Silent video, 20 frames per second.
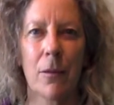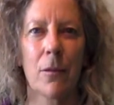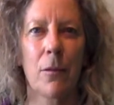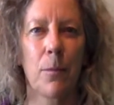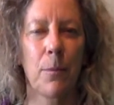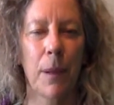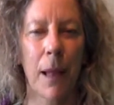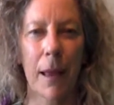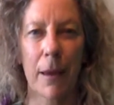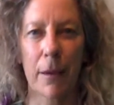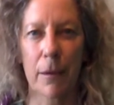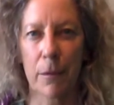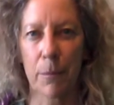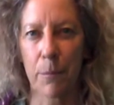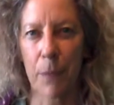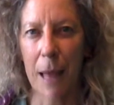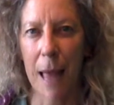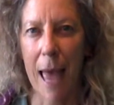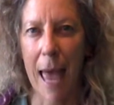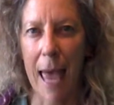to press
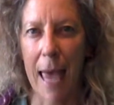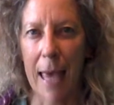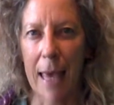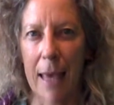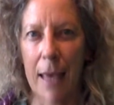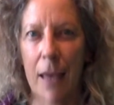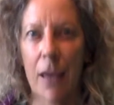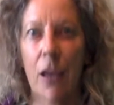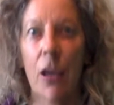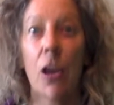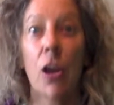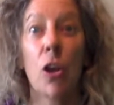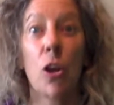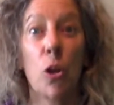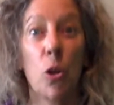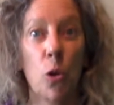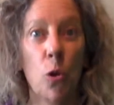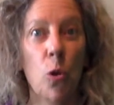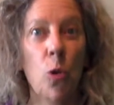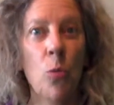play.
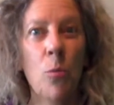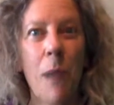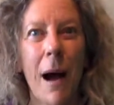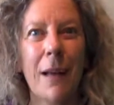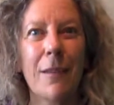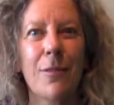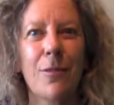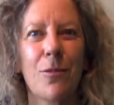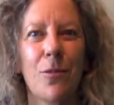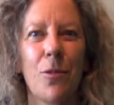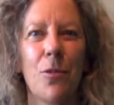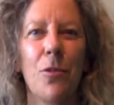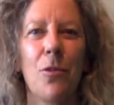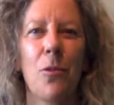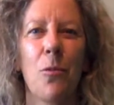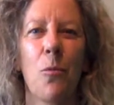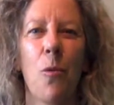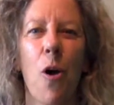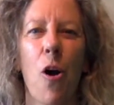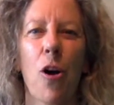You must do
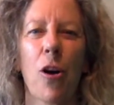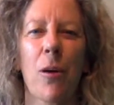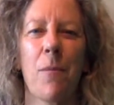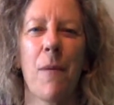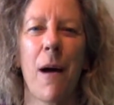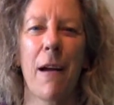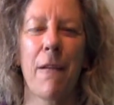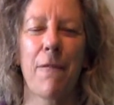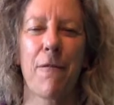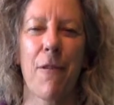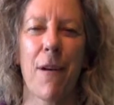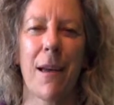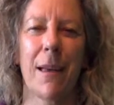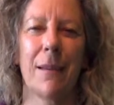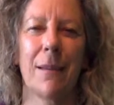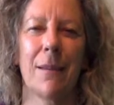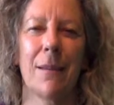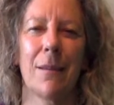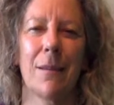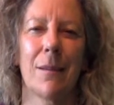the work, my
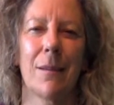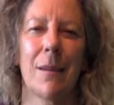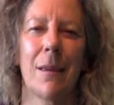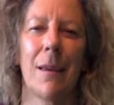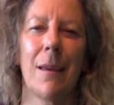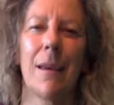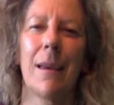friends.